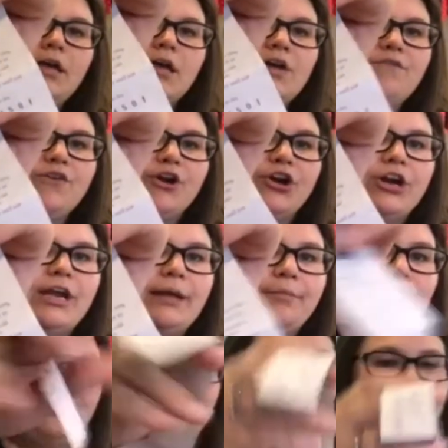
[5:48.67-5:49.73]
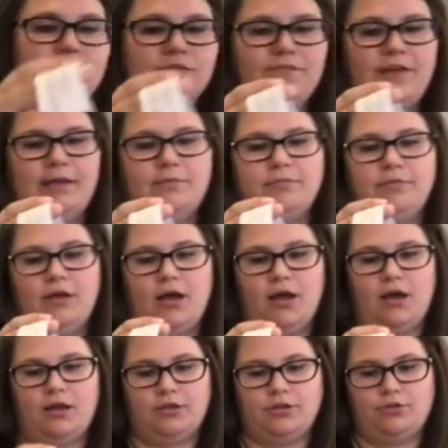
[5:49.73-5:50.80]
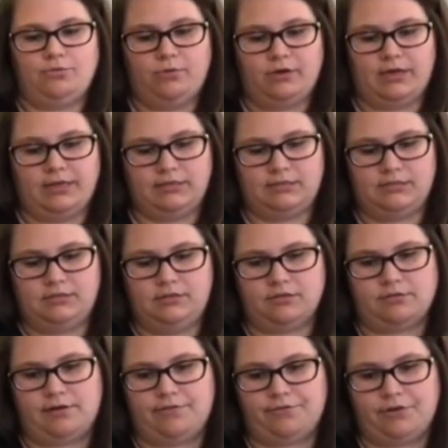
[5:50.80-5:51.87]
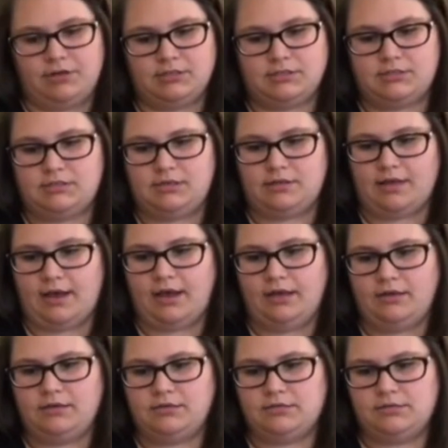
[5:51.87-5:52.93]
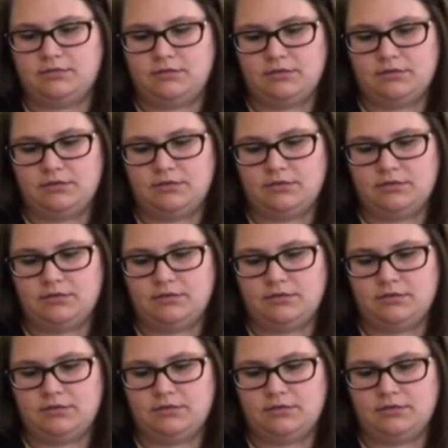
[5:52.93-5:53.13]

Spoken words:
If you're a Game of Thrones fan, you will get the reference to that.